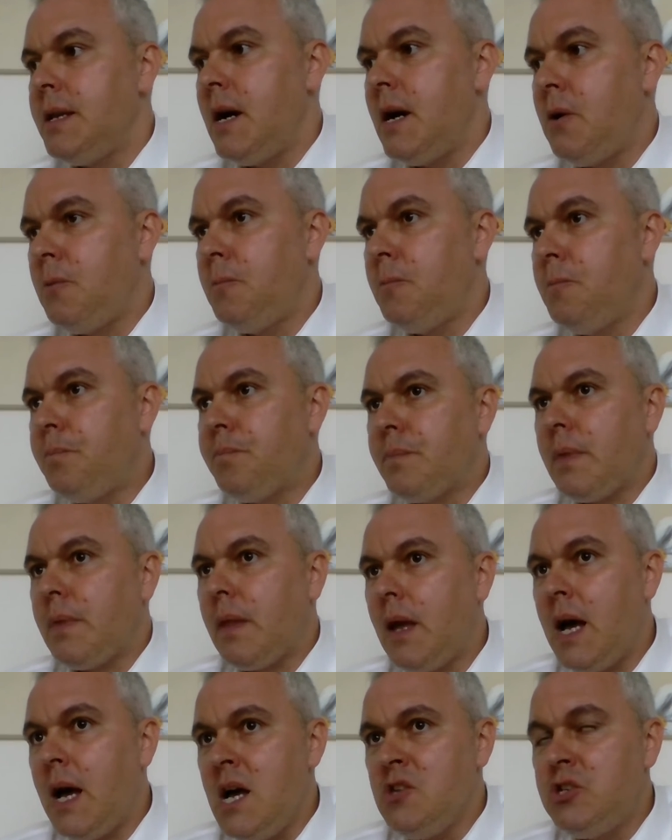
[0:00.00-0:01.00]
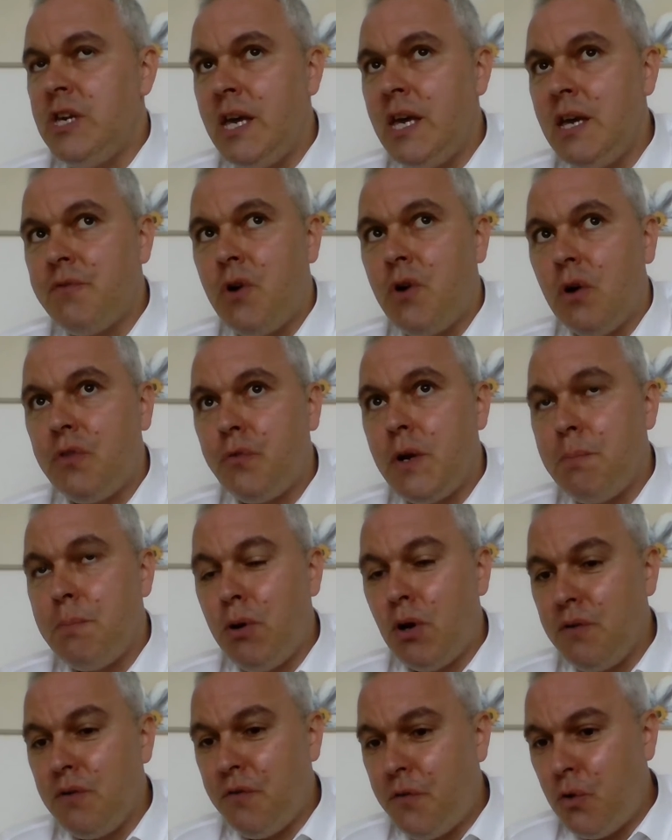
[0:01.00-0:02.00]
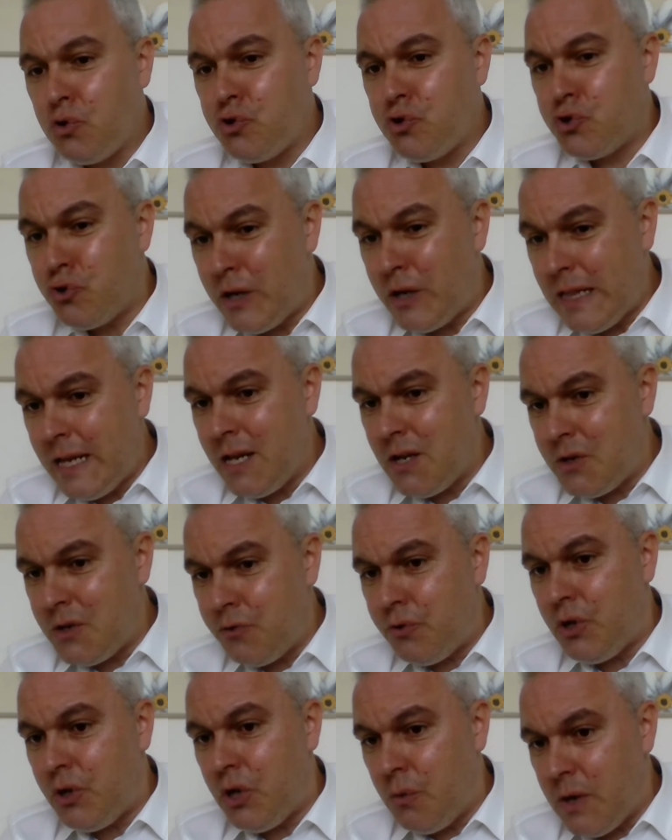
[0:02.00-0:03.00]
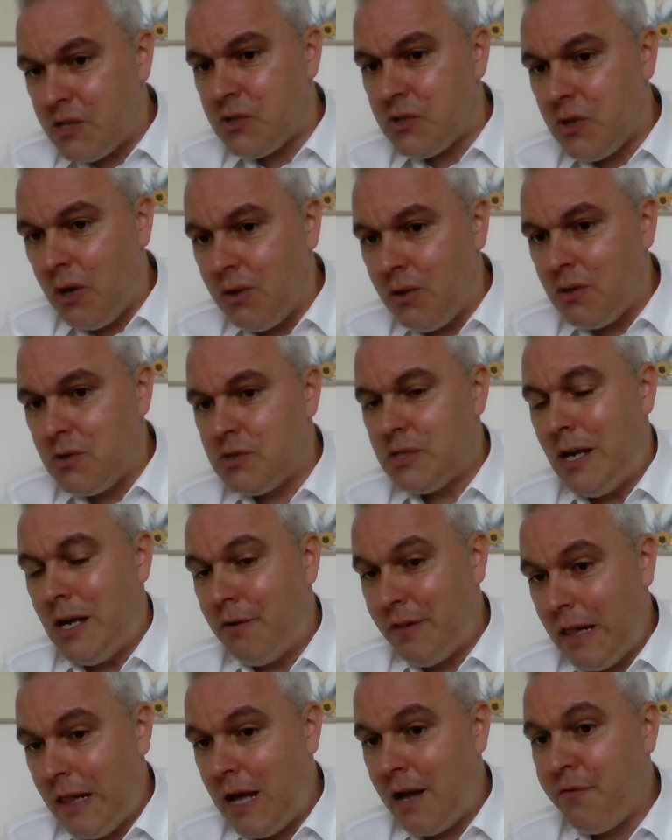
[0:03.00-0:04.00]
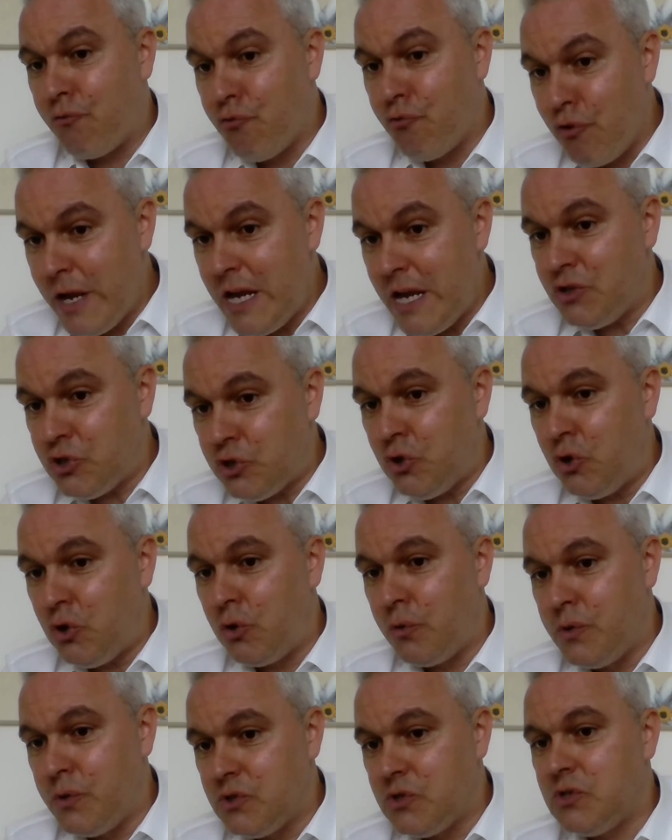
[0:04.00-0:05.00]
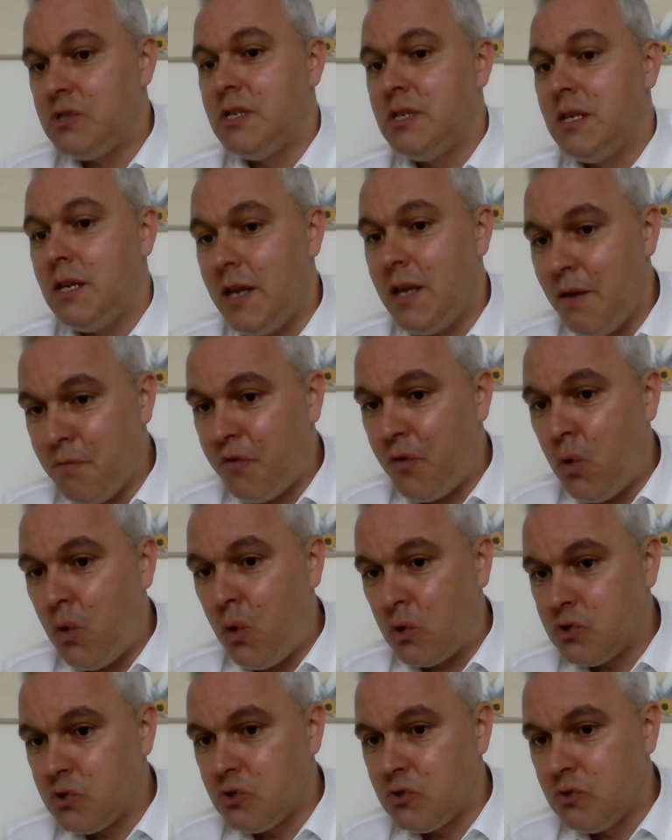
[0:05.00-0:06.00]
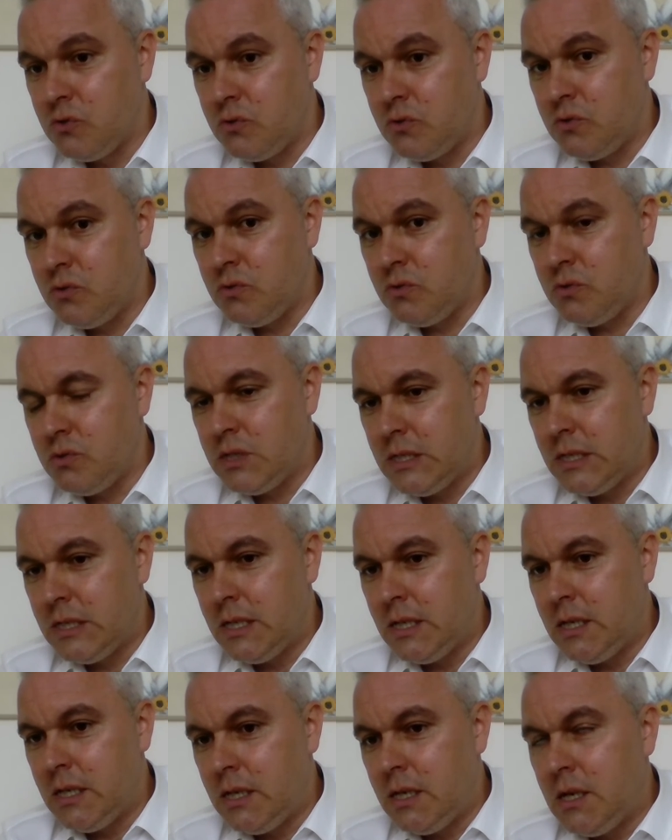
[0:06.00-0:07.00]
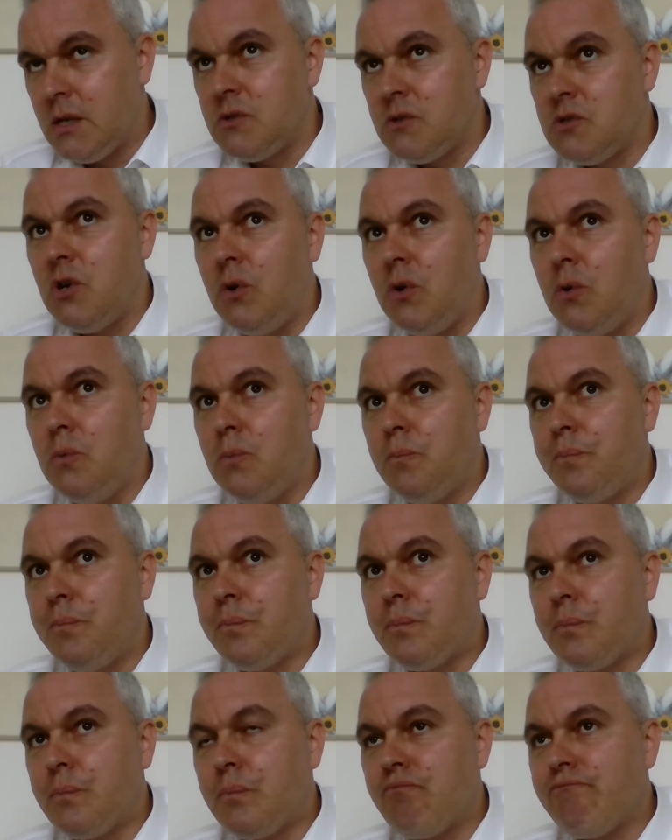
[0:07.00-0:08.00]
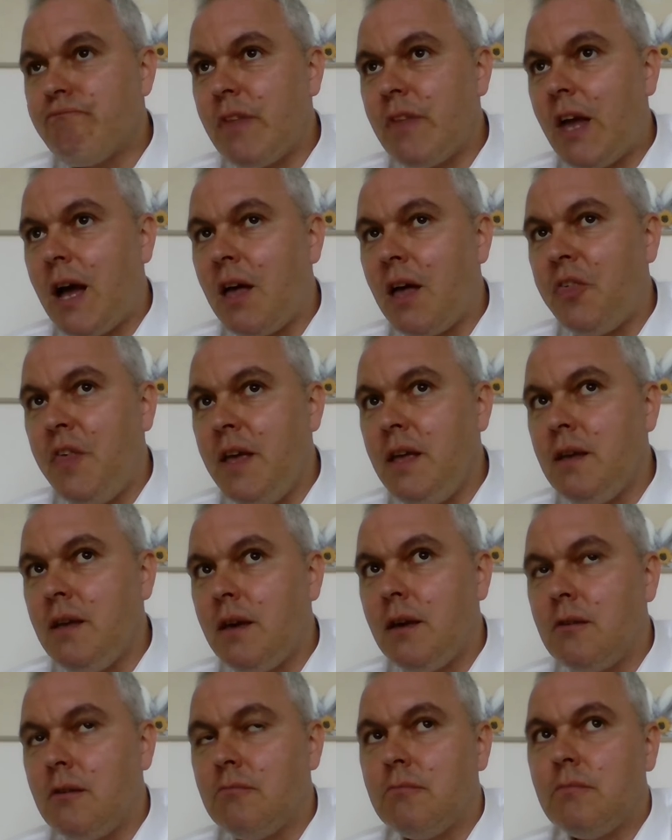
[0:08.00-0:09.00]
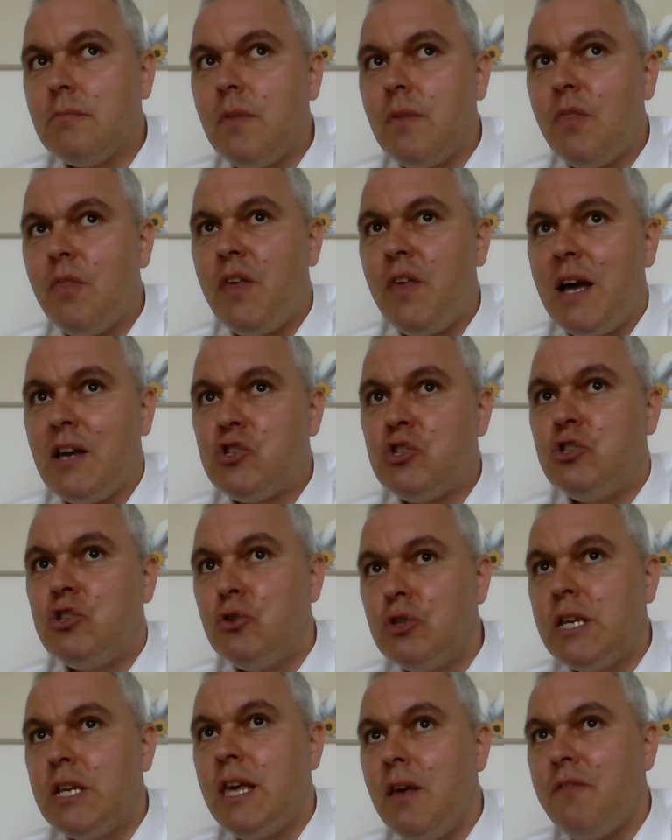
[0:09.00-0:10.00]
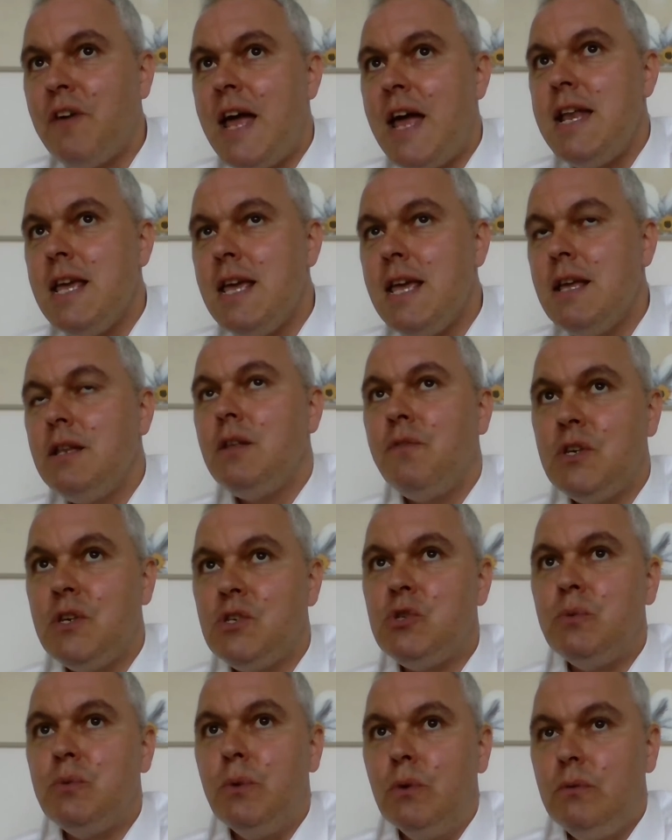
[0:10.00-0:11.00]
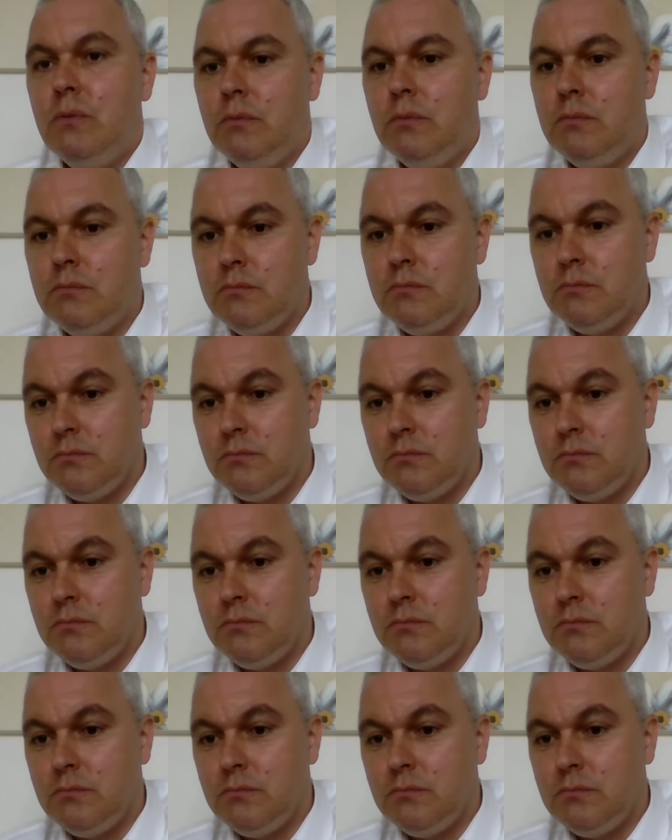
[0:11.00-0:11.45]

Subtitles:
Now, RGA have got 3.4 trillion US dollars of life reinsurance in force. So I think that should give any individual